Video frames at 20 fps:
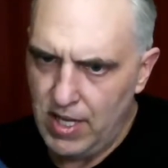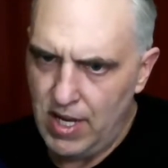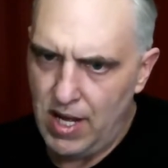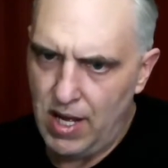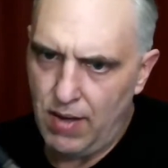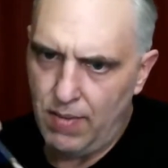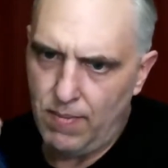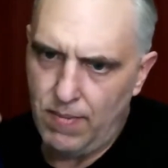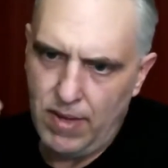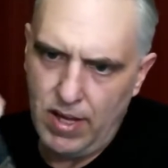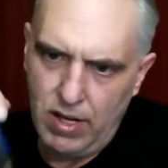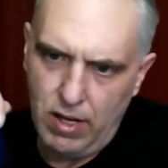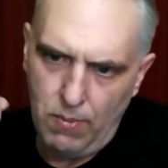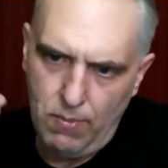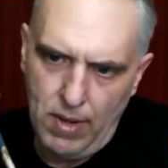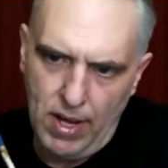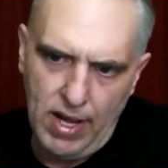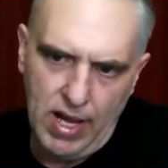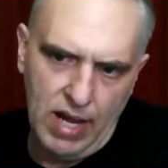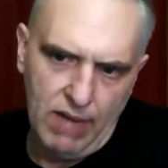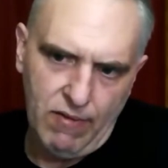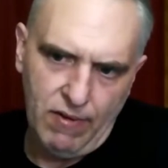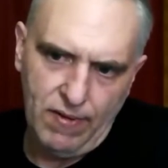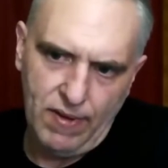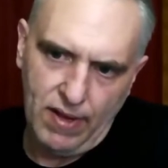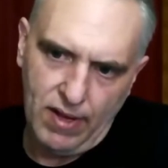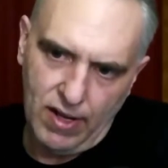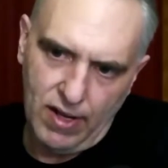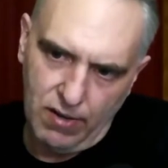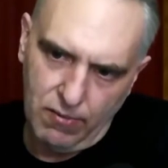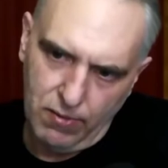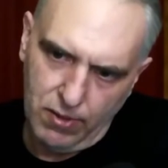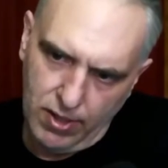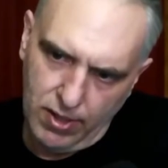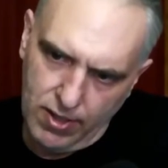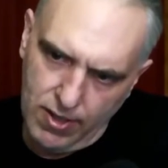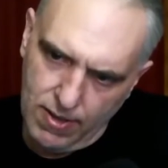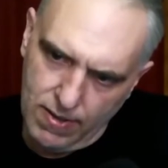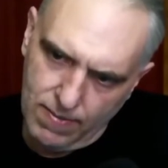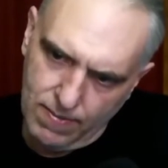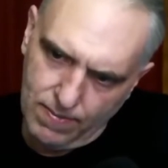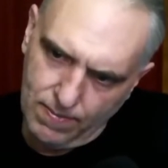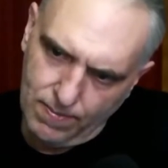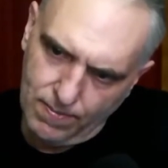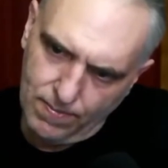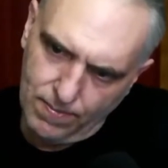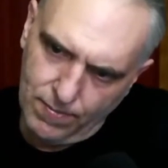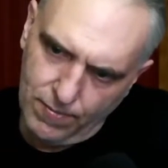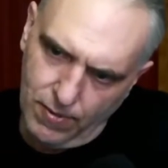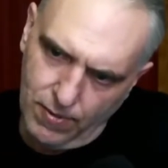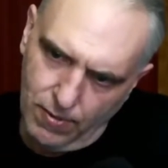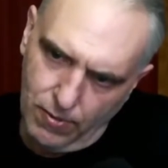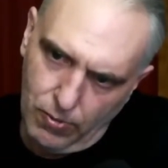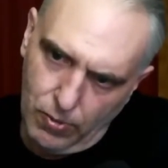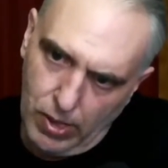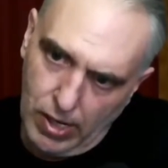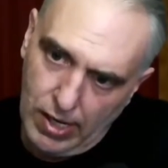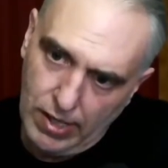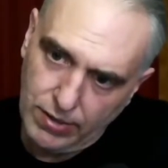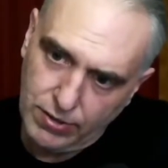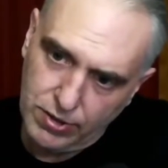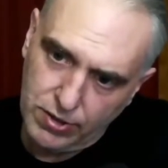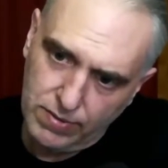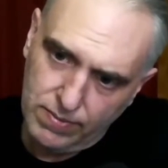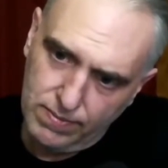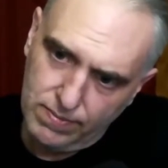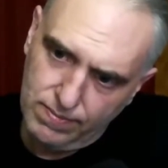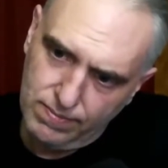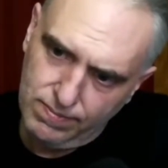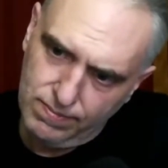Now, I don't buy everything I read or watch.